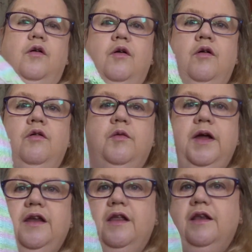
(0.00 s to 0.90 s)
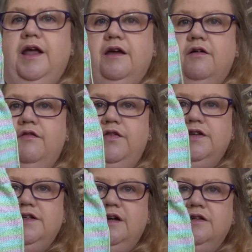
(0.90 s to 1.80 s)
all the way down the leg of the
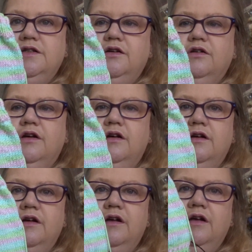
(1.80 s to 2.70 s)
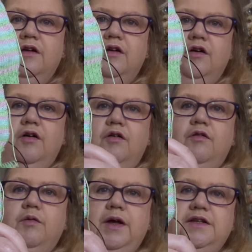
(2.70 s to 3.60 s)
second sock, all
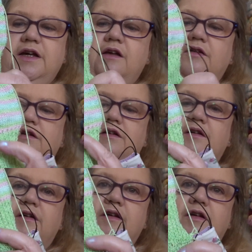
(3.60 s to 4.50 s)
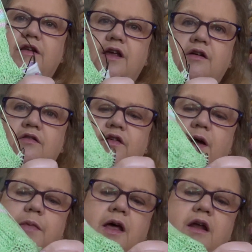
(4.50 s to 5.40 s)
the way down the heel
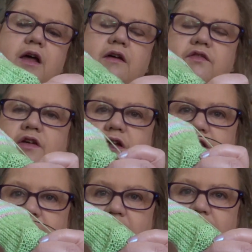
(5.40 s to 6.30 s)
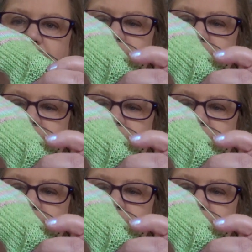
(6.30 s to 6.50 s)
flap, and I have turned the heel.